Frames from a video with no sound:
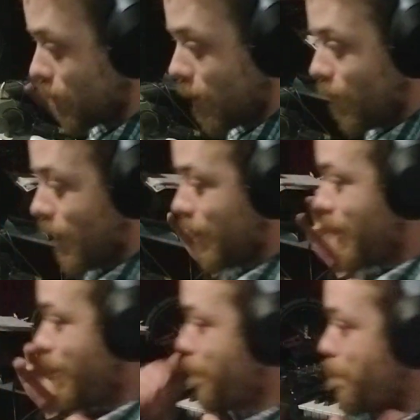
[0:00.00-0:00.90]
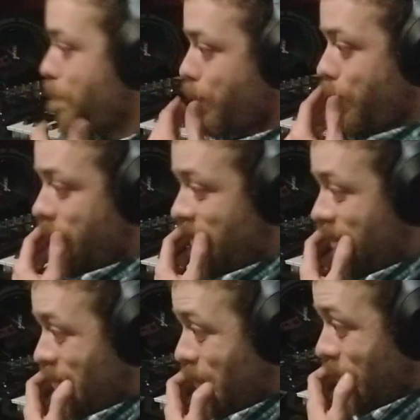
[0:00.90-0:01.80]
as I find out,
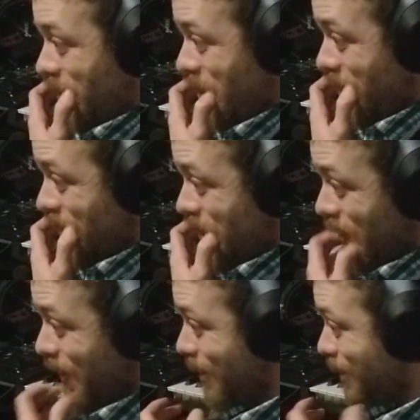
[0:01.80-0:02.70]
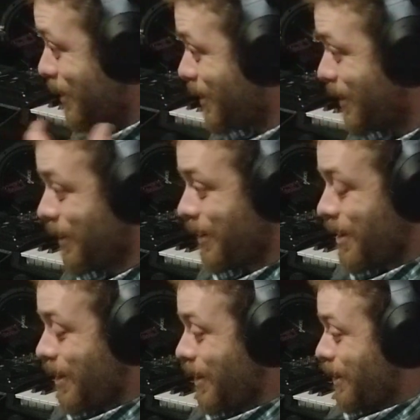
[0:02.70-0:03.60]
what the goods are, and
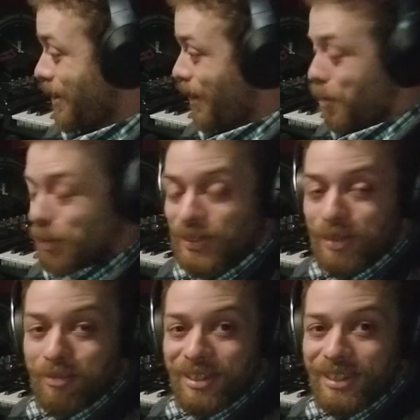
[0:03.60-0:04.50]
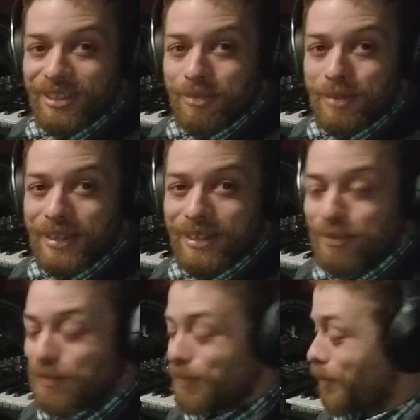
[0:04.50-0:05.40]
I'll put something together, man.